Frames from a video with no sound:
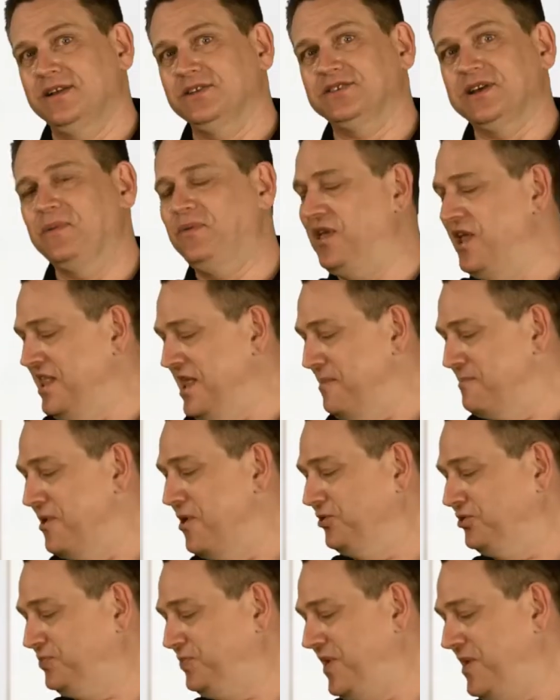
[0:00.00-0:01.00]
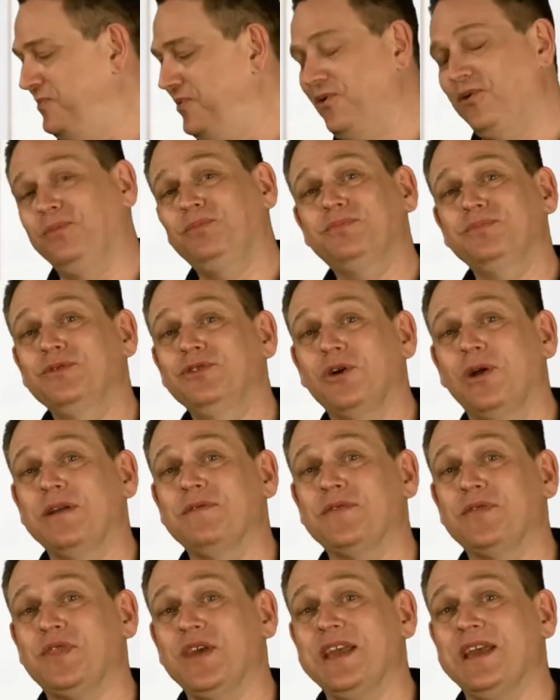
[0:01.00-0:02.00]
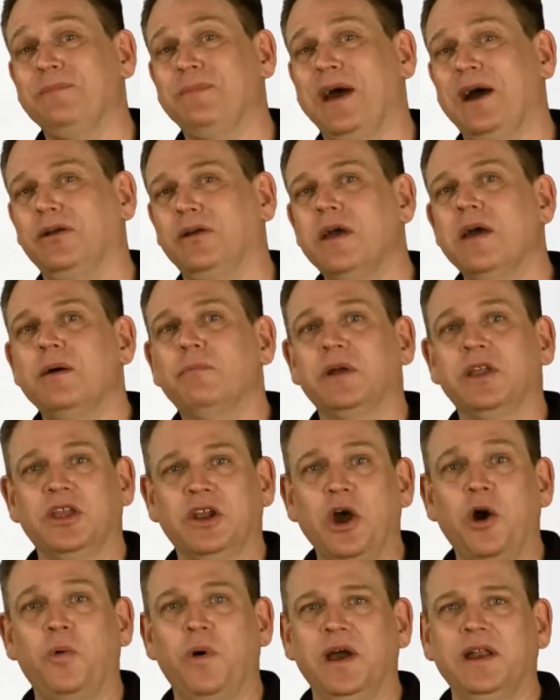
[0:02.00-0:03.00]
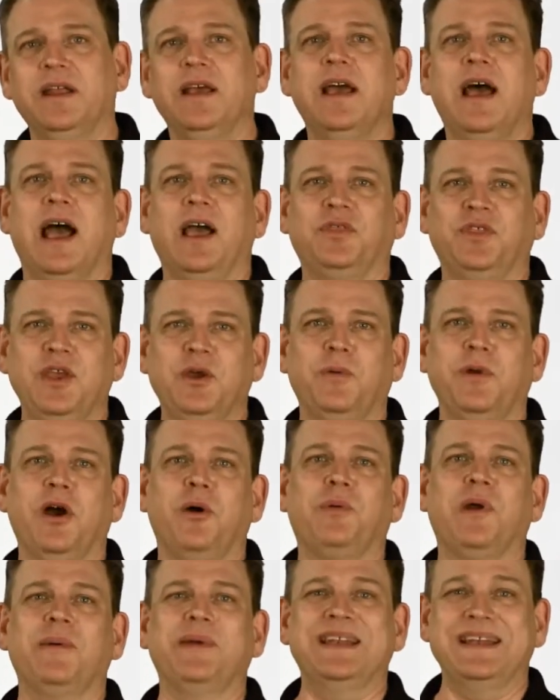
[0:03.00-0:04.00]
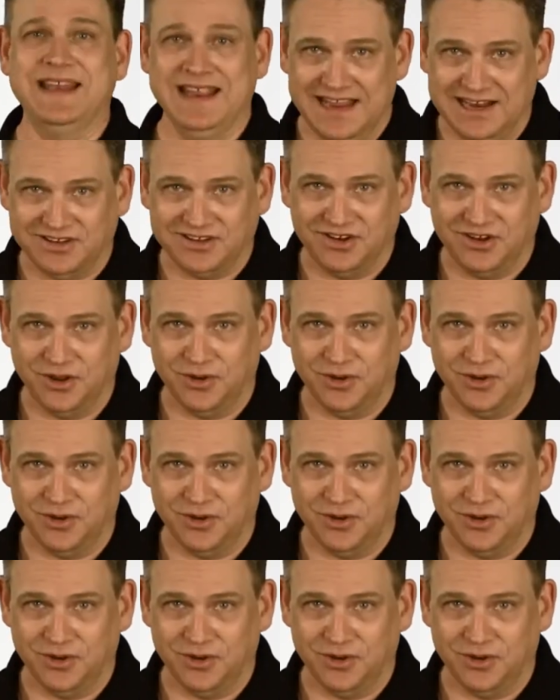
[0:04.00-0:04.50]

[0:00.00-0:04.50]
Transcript: Something that most people don't even think about, but you know what? I think we all probably need to